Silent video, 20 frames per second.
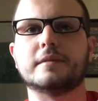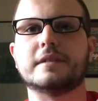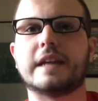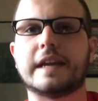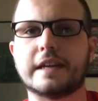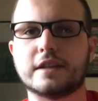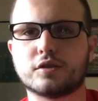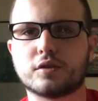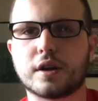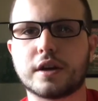
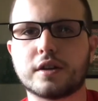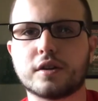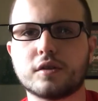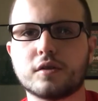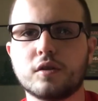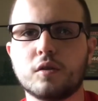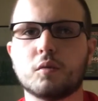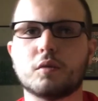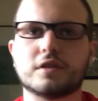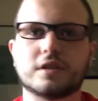day
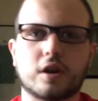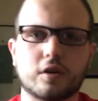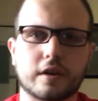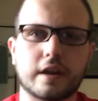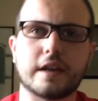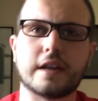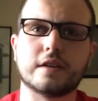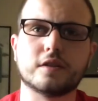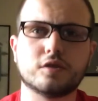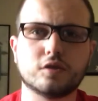trader, which I'll
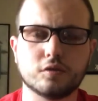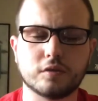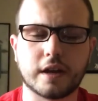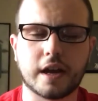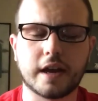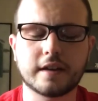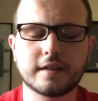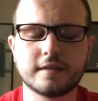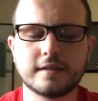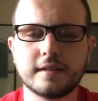get into
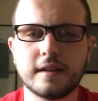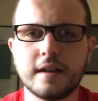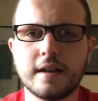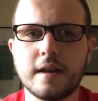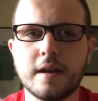next.